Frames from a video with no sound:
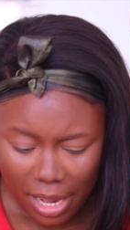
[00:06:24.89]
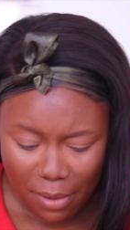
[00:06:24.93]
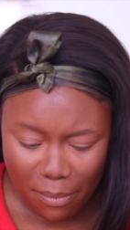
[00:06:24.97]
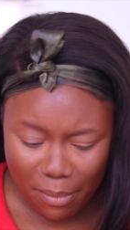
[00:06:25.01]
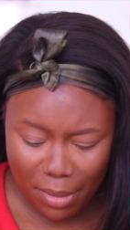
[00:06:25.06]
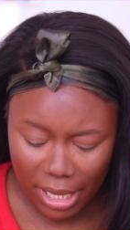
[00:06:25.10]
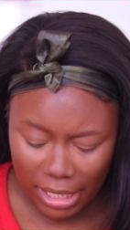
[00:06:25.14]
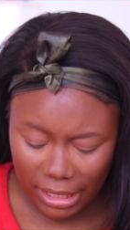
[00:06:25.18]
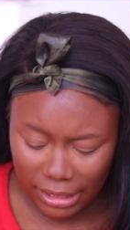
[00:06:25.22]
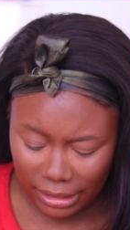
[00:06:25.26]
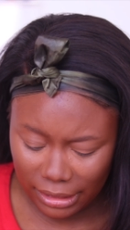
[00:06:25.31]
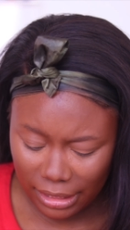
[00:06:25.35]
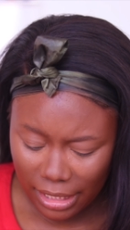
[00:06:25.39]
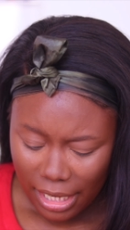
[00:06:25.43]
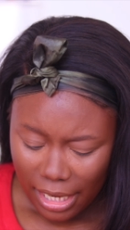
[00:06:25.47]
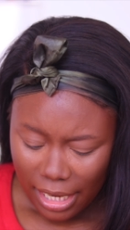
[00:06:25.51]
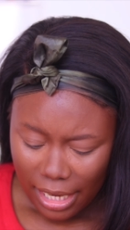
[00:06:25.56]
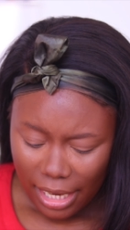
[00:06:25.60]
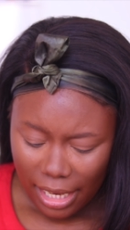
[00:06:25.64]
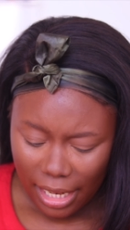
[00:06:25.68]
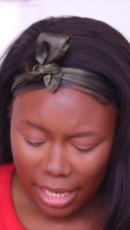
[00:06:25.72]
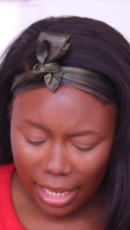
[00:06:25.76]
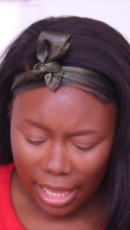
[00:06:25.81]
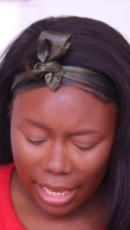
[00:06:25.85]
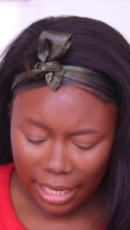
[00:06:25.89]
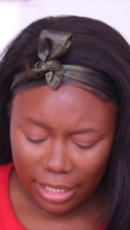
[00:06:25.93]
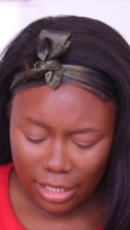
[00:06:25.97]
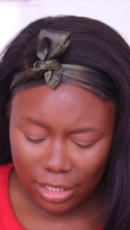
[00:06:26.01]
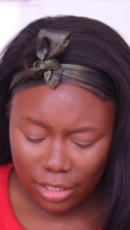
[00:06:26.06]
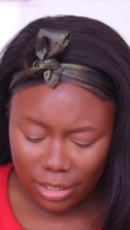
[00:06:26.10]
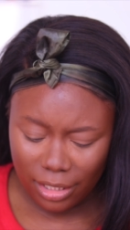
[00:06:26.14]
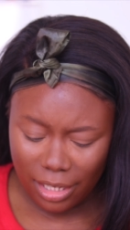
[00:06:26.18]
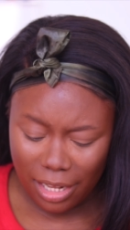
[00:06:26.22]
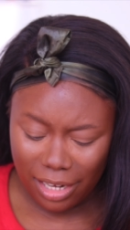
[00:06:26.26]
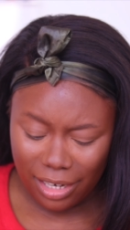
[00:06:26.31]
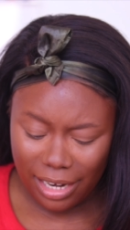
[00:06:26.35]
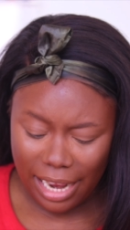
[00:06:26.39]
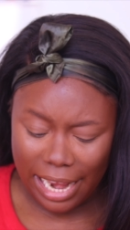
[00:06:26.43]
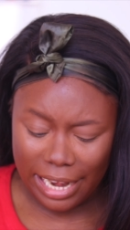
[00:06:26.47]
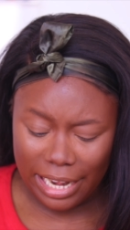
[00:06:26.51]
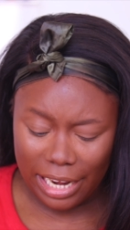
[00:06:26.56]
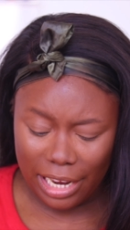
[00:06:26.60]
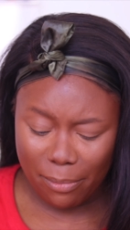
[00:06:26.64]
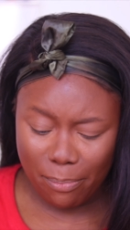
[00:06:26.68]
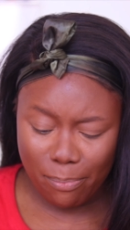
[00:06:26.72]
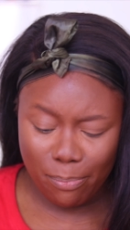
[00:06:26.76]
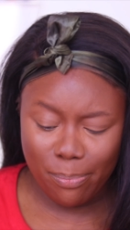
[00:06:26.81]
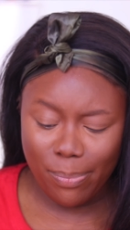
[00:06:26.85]
Makes like the
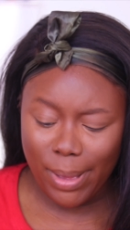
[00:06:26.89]
any